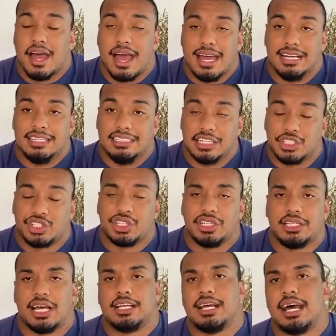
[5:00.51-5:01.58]
an addiction
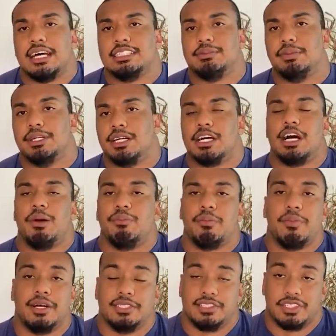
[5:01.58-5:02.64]
that has been
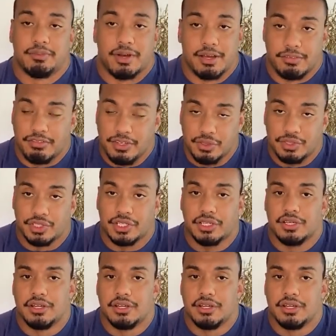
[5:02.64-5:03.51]
compromising my future.